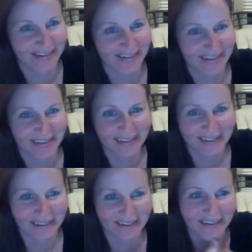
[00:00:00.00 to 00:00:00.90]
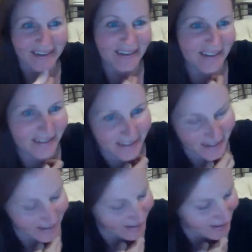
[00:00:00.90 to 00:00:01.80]
Okay.
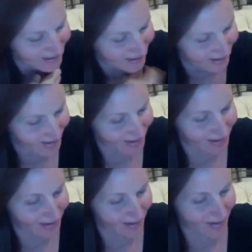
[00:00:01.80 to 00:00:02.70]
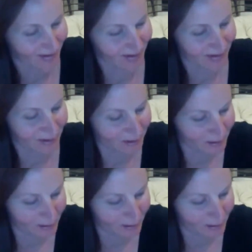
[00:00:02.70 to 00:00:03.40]
We'll just do the same thing but